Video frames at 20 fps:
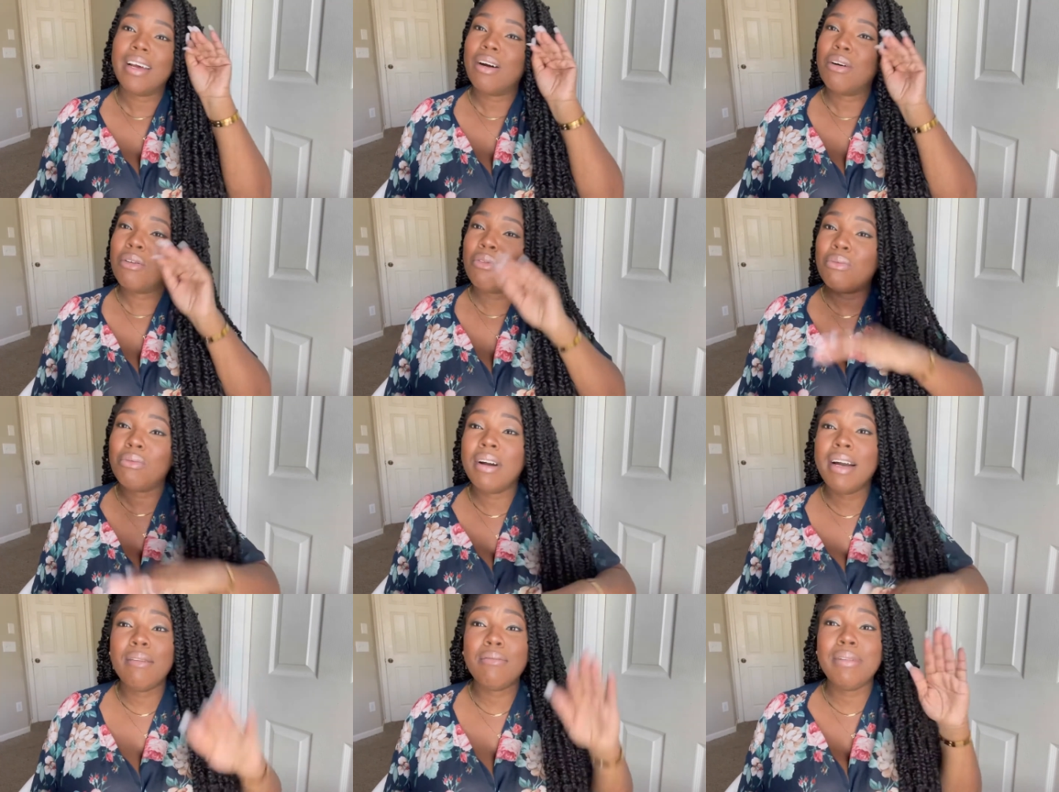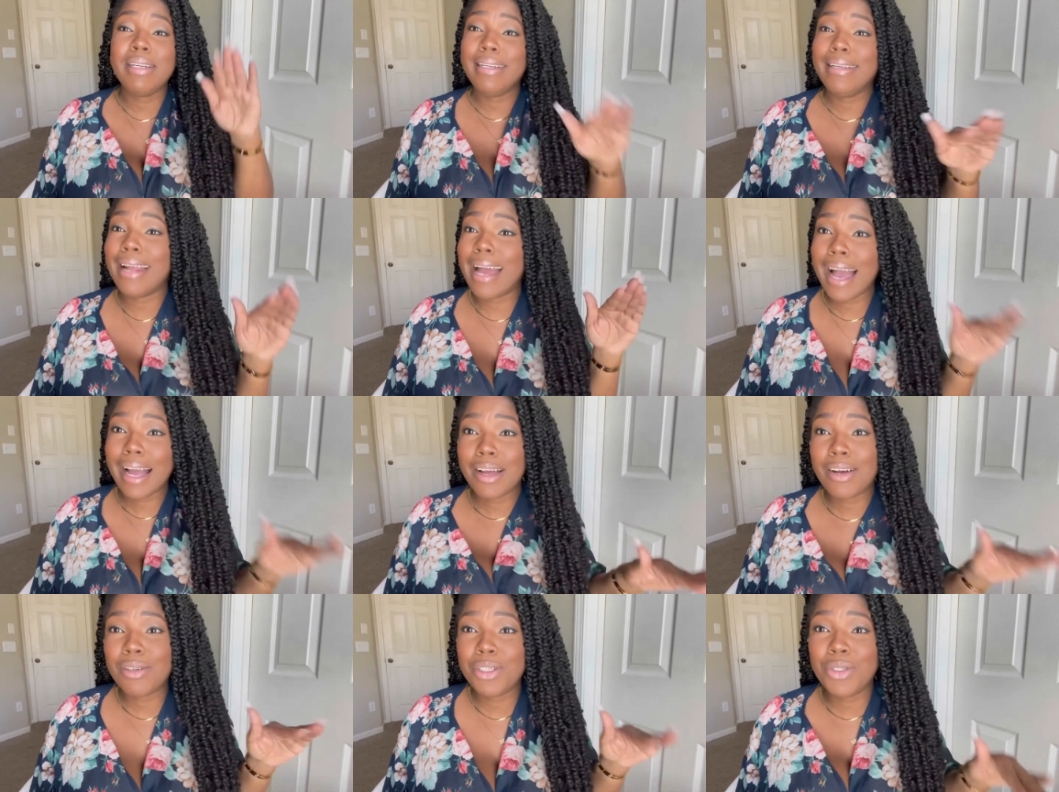what we
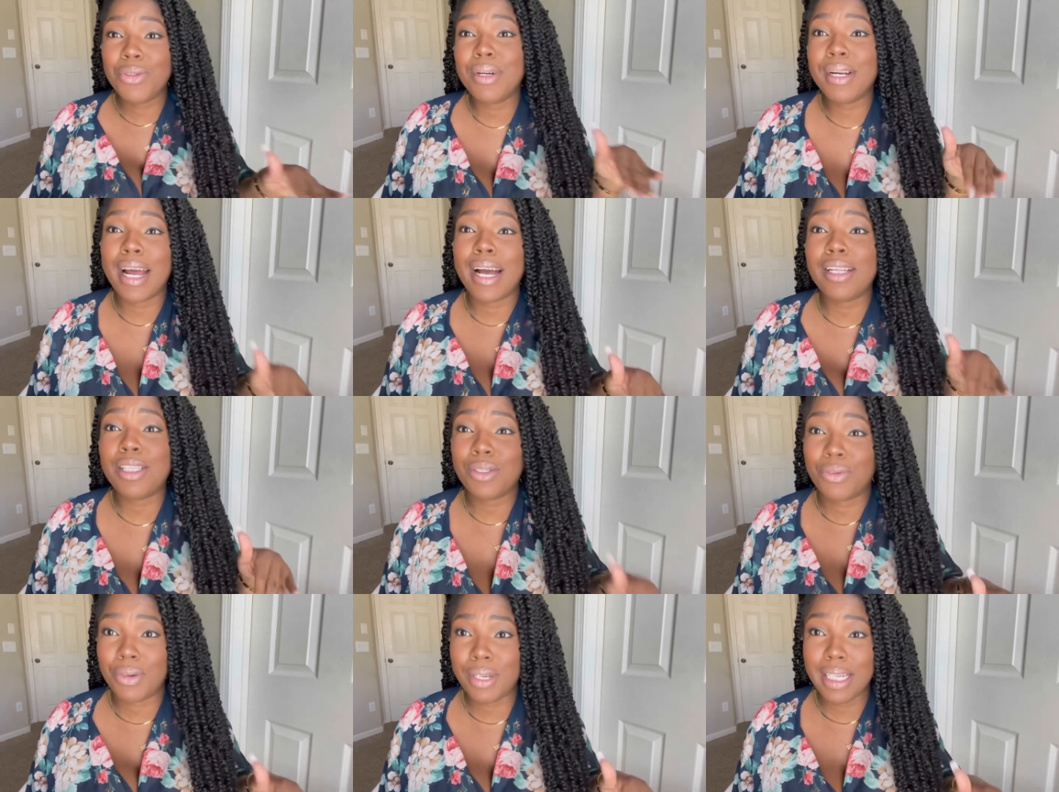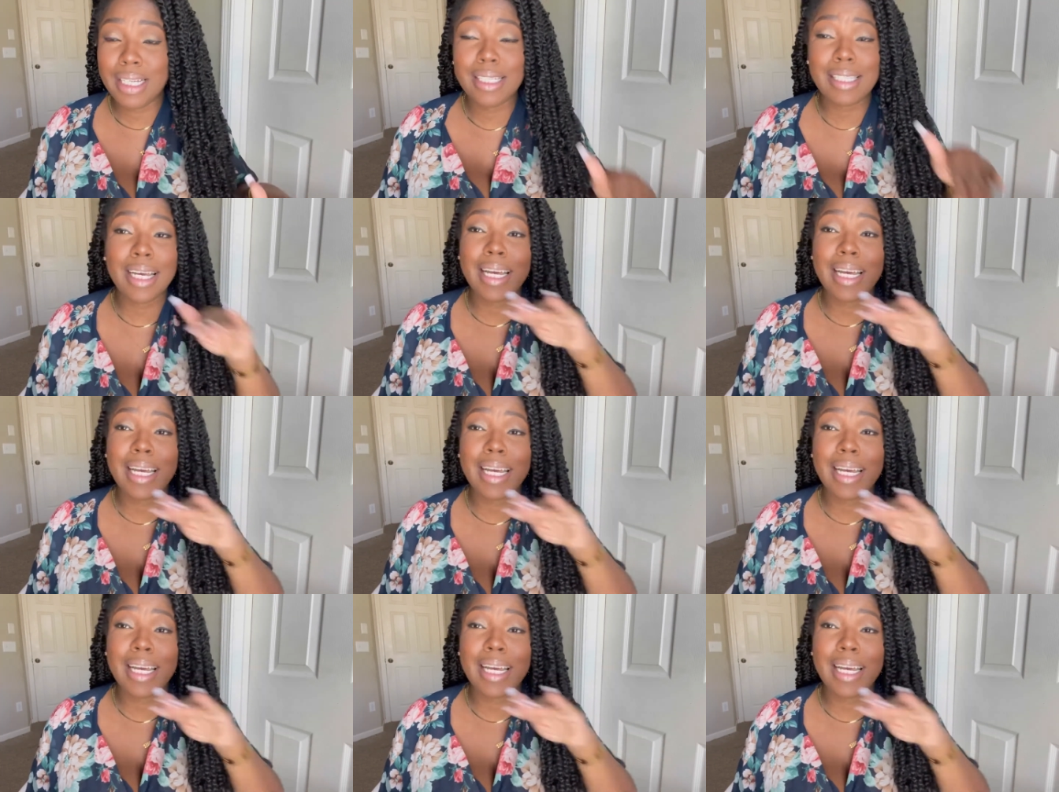not gonna do in our 20s